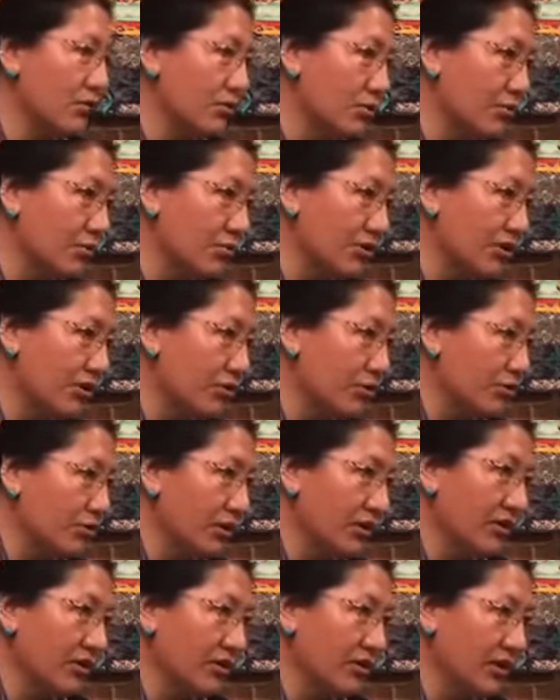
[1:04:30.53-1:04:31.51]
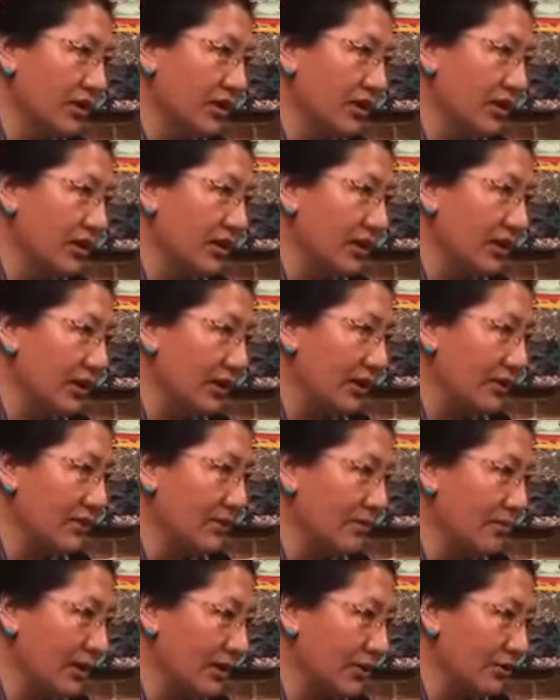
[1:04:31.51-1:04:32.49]
to restrain the kidney
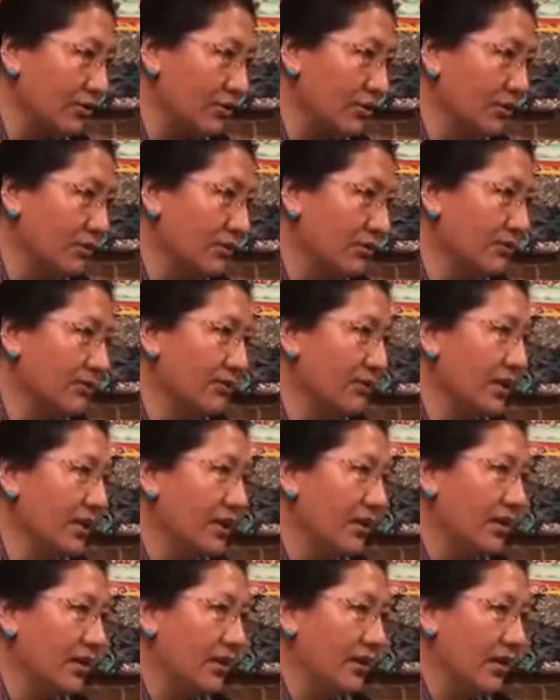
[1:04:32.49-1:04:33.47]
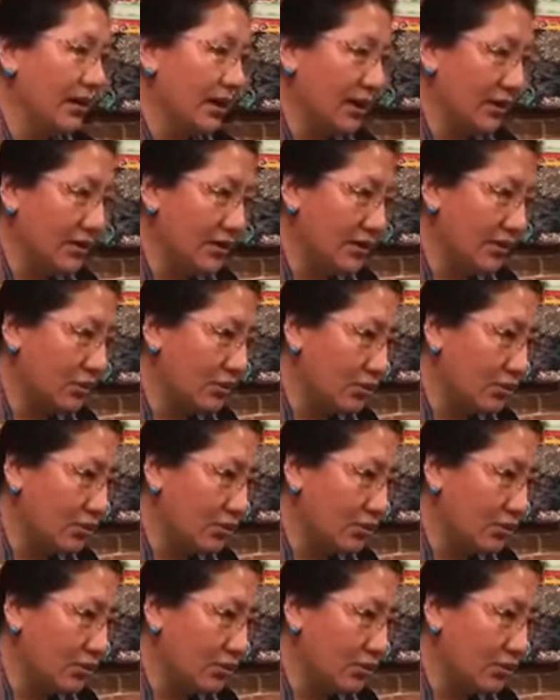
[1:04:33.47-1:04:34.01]
muscle, and then